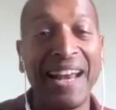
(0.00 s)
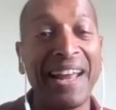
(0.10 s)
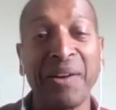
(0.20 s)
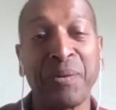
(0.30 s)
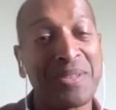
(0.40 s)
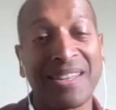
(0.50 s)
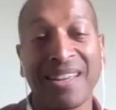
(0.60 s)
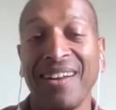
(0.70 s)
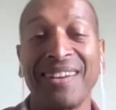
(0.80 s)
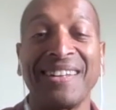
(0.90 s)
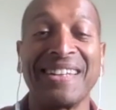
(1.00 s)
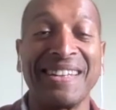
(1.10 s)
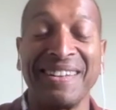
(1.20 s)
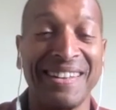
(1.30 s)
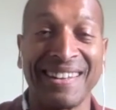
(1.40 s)
And I wasn't kind.
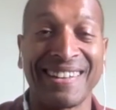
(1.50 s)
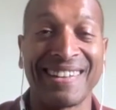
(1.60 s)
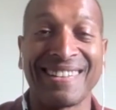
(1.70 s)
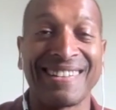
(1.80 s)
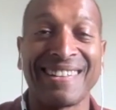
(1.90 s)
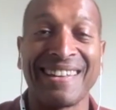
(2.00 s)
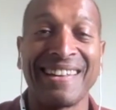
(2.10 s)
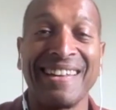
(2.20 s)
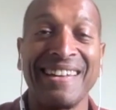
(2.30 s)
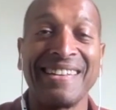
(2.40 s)
No, like, oh, the